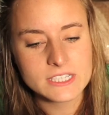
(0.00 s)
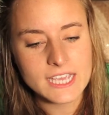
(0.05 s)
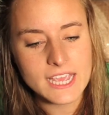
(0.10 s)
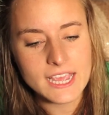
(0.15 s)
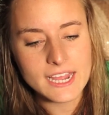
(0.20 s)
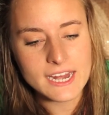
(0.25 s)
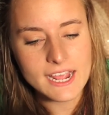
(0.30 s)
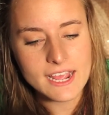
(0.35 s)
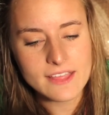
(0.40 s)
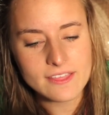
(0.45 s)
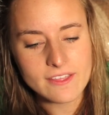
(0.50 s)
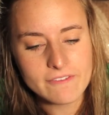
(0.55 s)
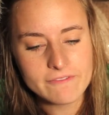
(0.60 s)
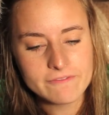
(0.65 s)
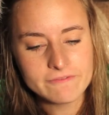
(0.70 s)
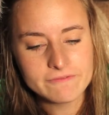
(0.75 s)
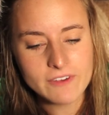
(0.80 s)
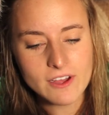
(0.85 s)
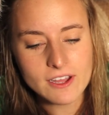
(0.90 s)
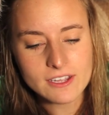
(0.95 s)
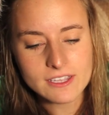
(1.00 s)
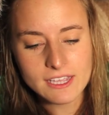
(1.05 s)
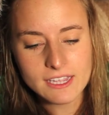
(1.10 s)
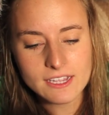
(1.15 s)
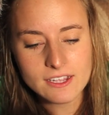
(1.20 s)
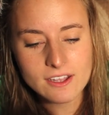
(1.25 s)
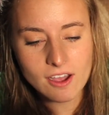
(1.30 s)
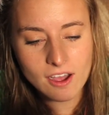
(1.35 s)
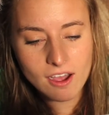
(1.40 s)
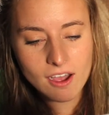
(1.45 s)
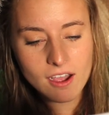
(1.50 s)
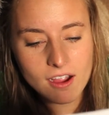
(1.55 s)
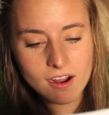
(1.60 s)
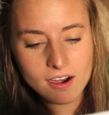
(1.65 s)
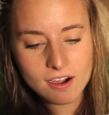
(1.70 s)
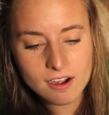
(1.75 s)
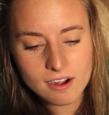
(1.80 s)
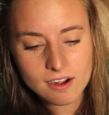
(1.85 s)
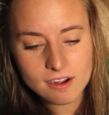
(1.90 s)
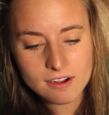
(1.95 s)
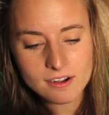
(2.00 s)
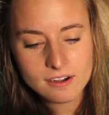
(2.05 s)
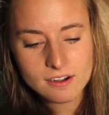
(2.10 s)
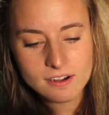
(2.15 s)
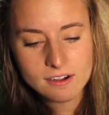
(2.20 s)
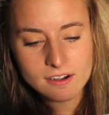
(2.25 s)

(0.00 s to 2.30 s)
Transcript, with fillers: Get in the fucking car.